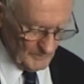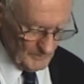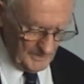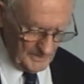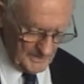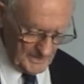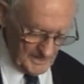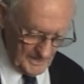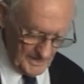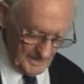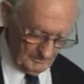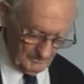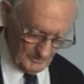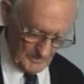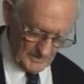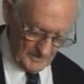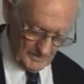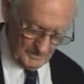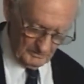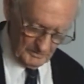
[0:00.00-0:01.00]
Anyhow,
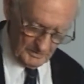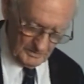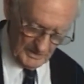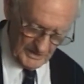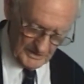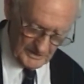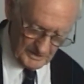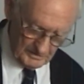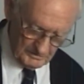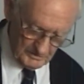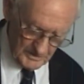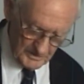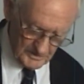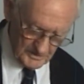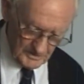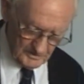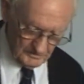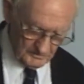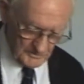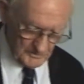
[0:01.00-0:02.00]
we made our
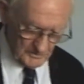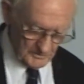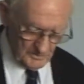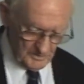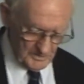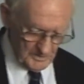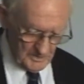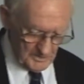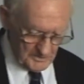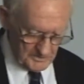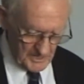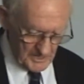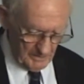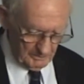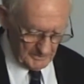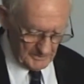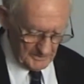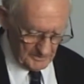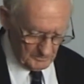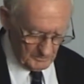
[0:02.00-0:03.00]
rendezvous,
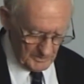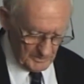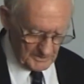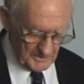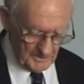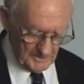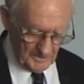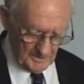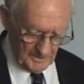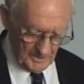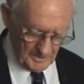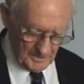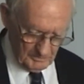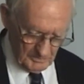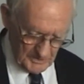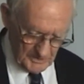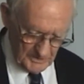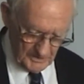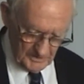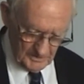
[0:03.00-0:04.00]
Chappie and Wingy and
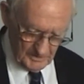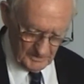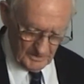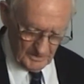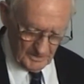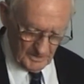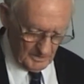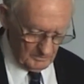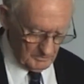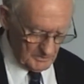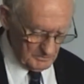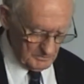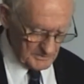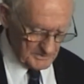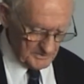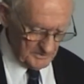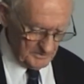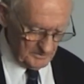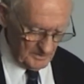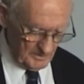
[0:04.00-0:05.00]
me, and we were
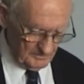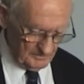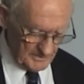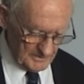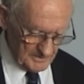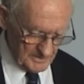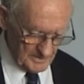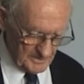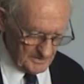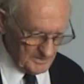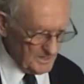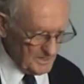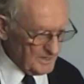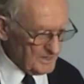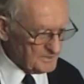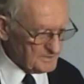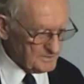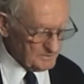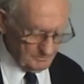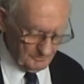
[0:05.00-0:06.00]
soon off into the night.